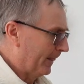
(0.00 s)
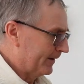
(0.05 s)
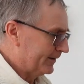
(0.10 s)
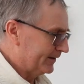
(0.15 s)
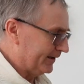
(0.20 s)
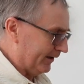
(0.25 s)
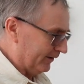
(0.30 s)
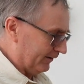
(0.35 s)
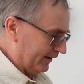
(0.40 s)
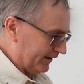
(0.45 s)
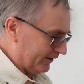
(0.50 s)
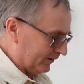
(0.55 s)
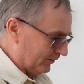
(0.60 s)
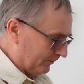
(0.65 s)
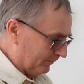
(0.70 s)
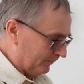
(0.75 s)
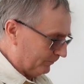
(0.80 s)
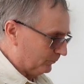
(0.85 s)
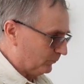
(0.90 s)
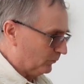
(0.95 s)
So this
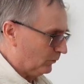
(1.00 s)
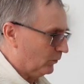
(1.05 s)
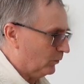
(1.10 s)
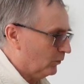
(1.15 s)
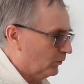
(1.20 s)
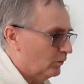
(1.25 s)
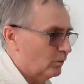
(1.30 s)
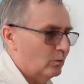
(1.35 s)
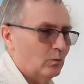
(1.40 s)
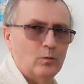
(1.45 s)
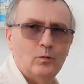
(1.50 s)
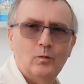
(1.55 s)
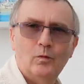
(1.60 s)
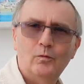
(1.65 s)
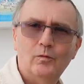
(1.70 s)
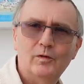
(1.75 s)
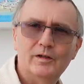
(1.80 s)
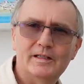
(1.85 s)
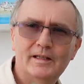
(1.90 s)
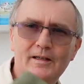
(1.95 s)

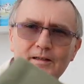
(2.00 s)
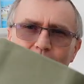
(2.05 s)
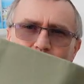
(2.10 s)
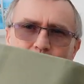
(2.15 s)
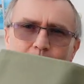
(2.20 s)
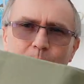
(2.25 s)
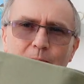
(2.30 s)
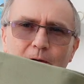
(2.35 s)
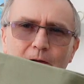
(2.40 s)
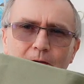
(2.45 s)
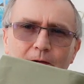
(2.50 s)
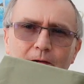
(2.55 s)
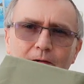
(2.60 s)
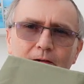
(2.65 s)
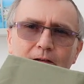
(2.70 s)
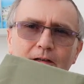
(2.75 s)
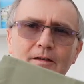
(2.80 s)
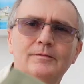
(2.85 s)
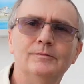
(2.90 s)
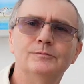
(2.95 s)
redundant
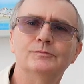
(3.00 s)
part